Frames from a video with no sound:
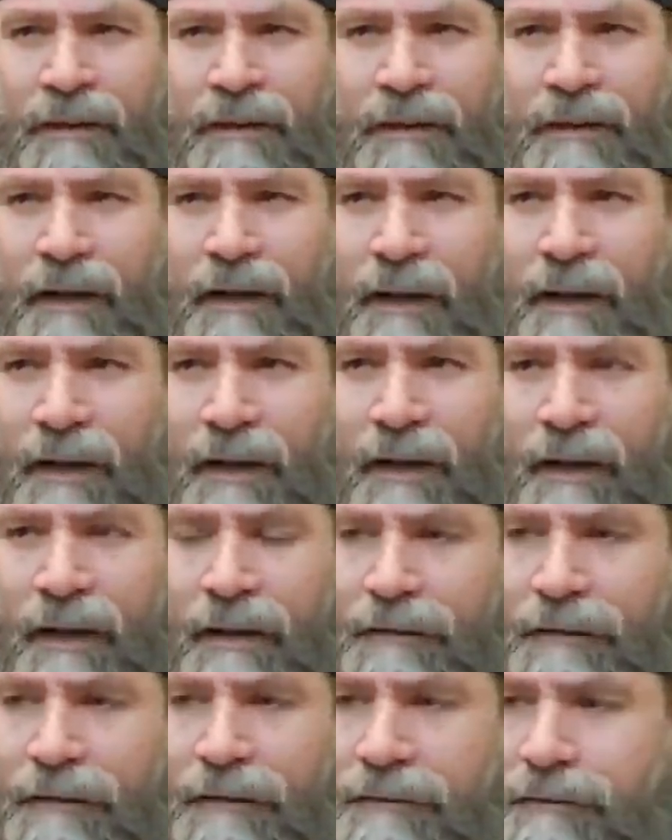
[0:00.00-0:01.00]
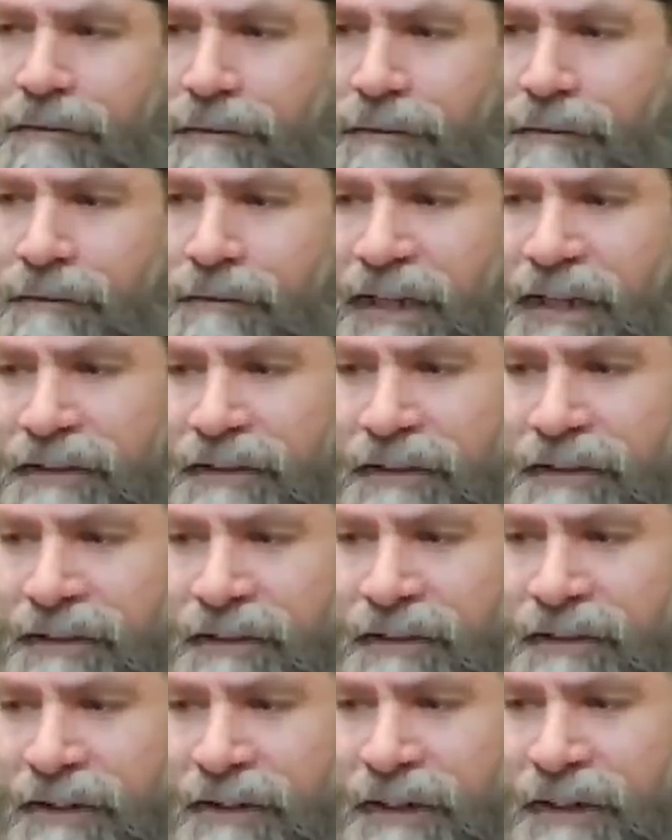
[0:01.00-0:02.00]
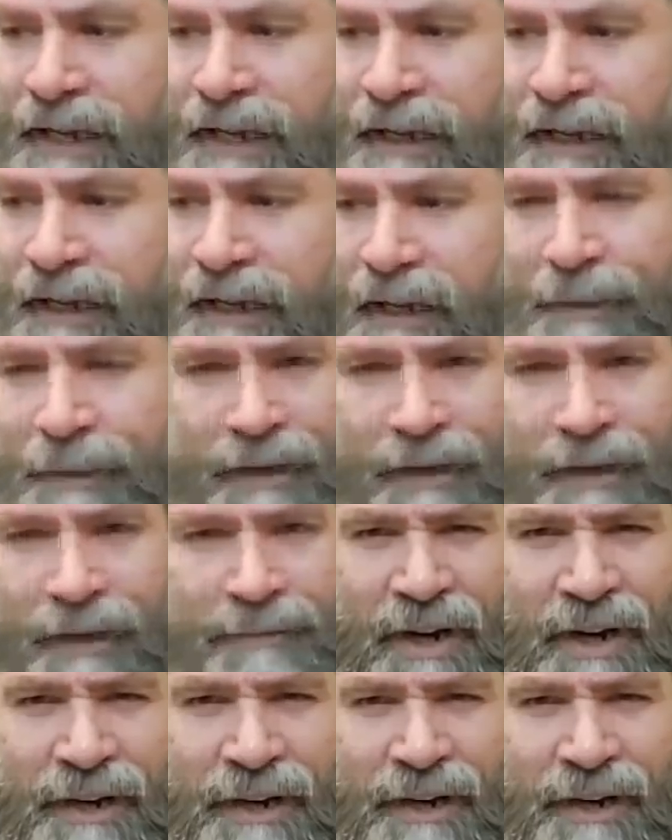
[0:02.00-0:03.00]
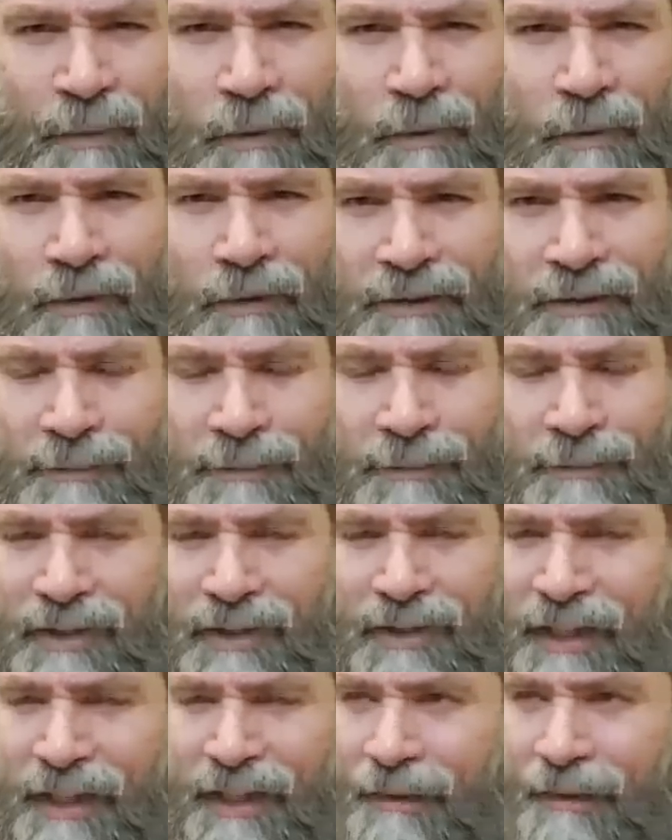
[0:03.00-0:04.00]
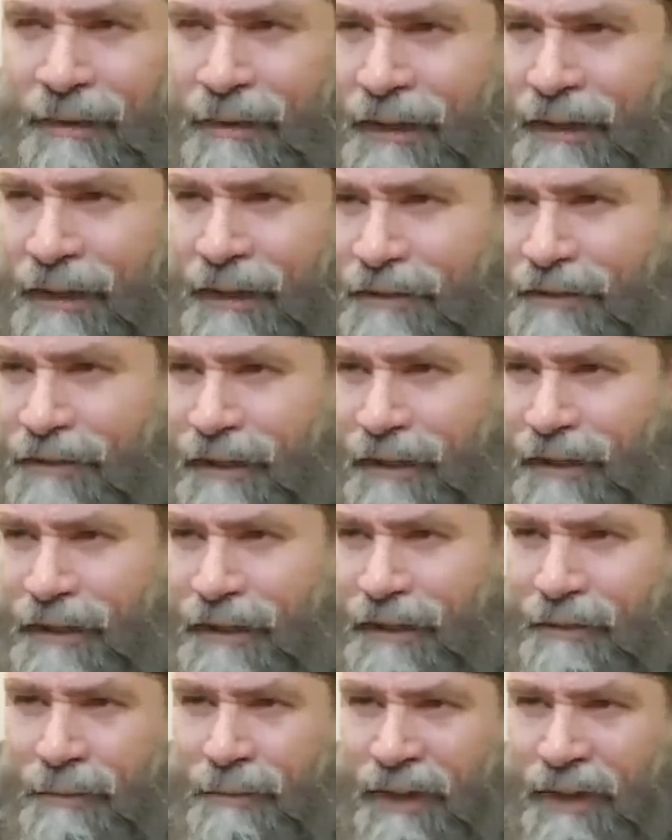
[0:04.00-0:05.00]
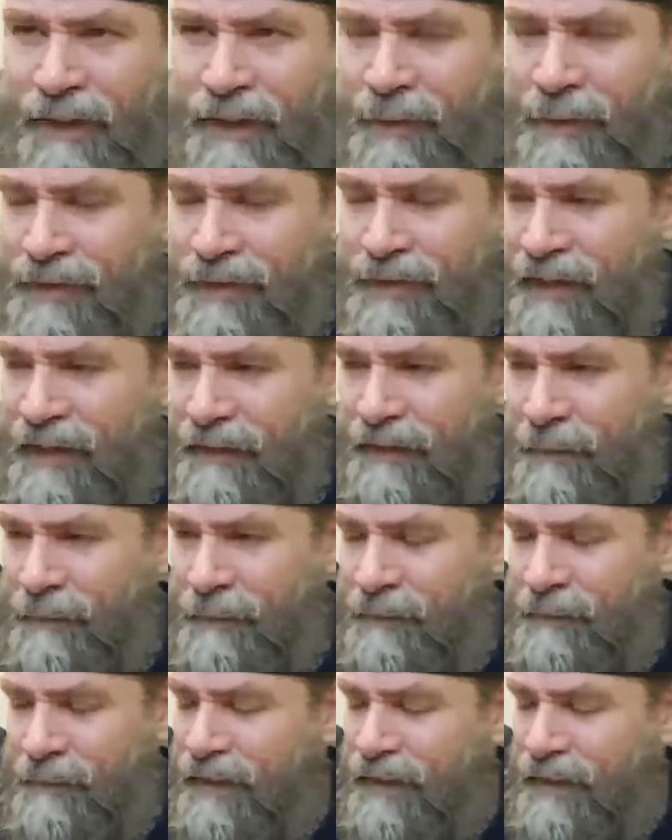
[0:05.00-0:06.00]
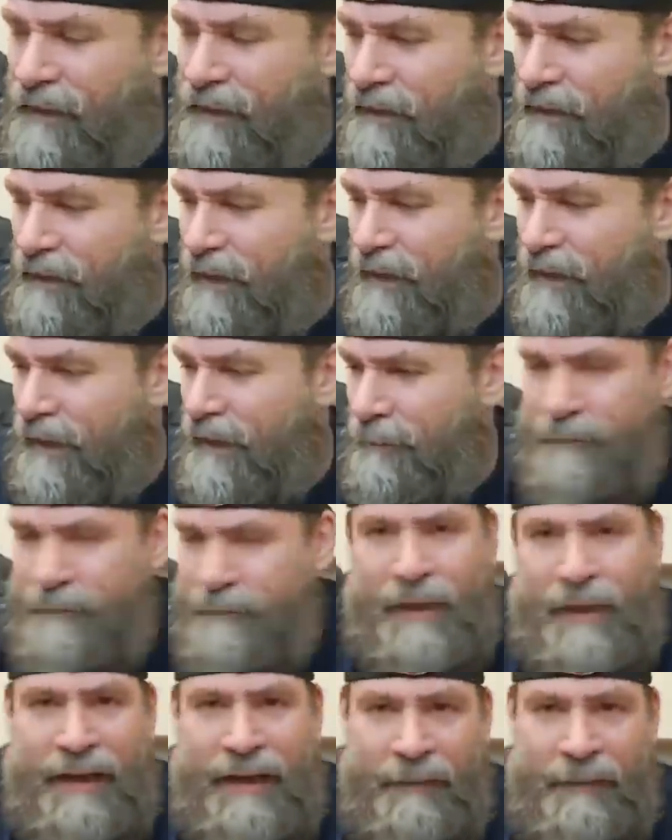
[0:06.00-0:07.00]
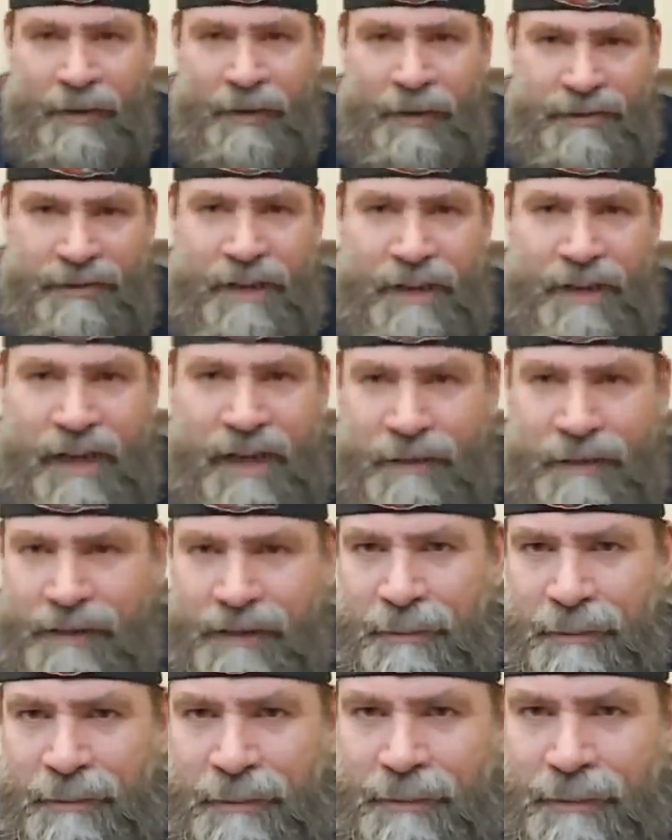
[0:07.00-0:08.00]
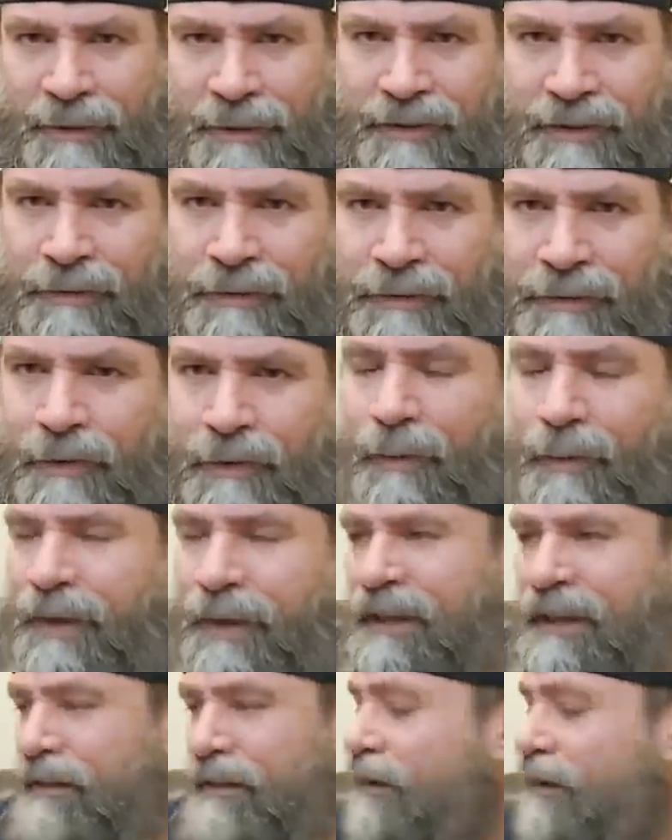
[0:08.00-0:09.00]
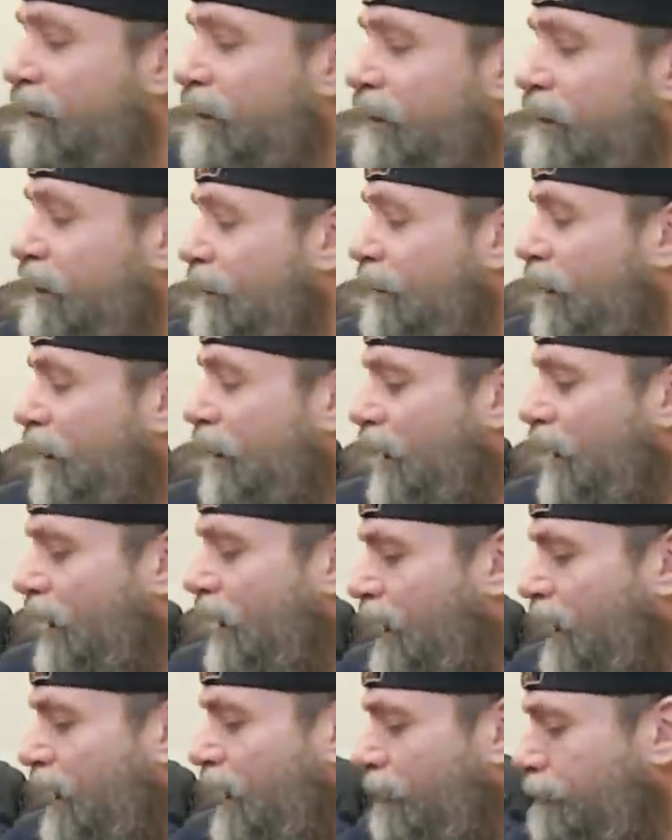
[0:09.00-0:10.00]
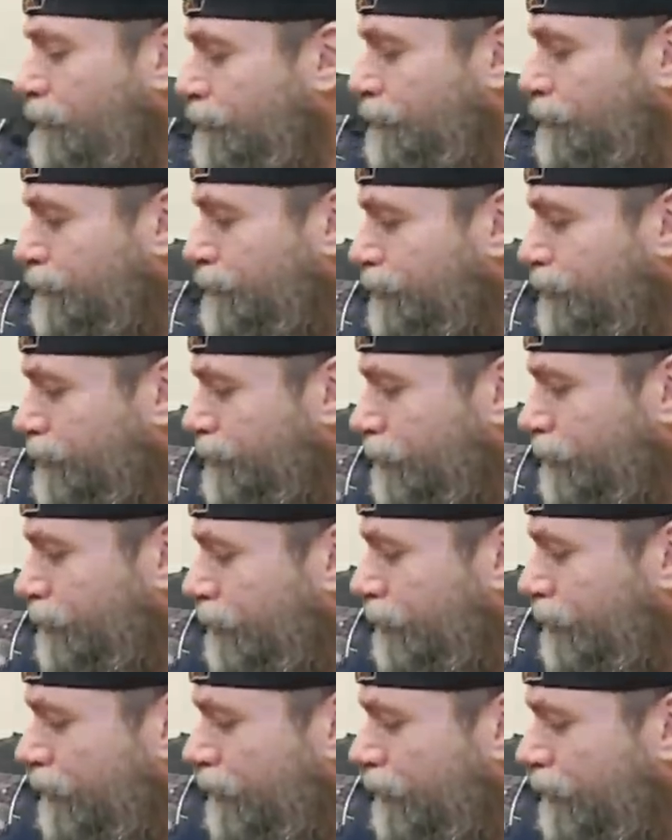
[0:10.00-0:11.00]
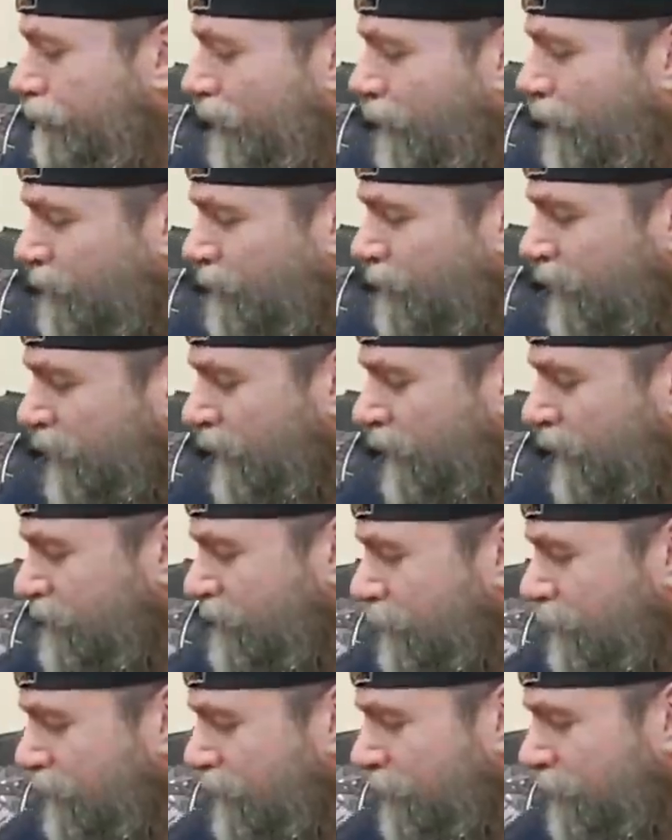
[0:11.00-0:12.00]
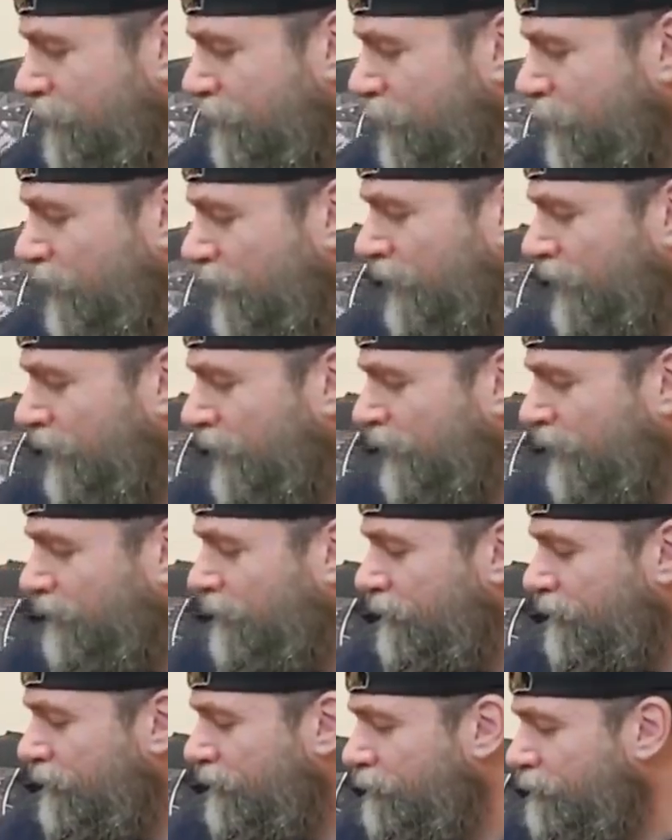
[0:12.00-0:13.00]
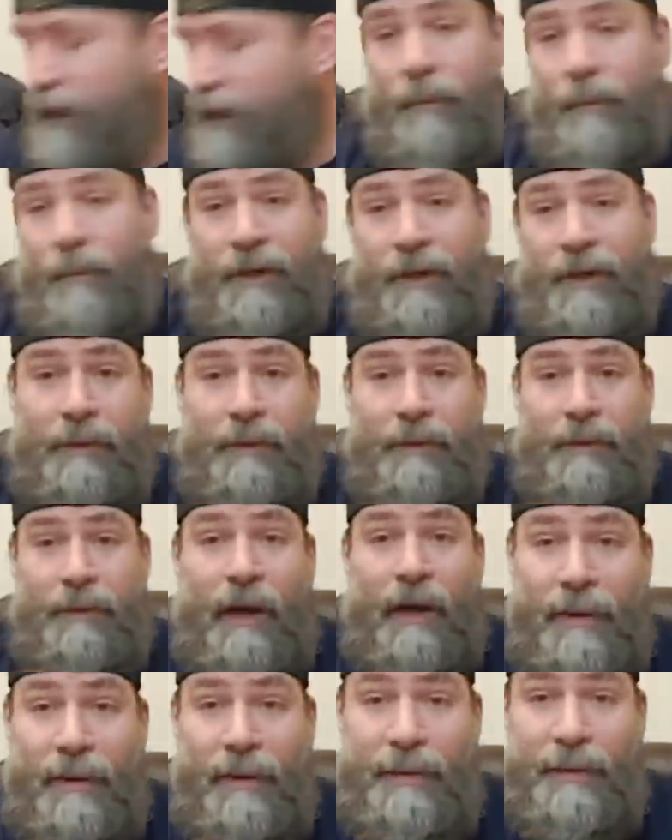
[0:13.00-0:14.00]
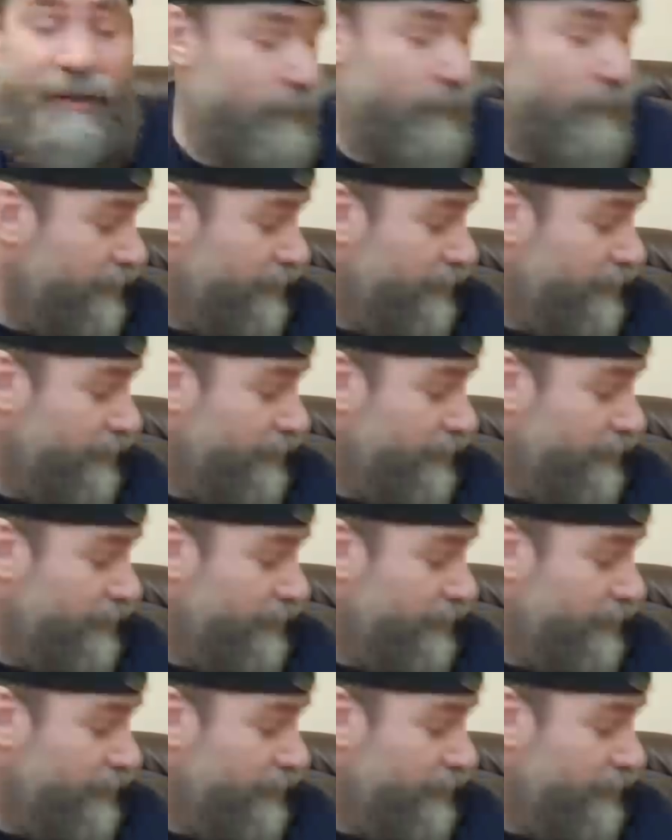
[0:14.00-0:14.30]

uh, next Sunday, I'm gonna I'm trying to work as much as I can right now, trying to get money put together. Um, because Chicago's coming up not too far away either. Uh, I'm trying to get some extra work in, but I want to do. I'll probably do one of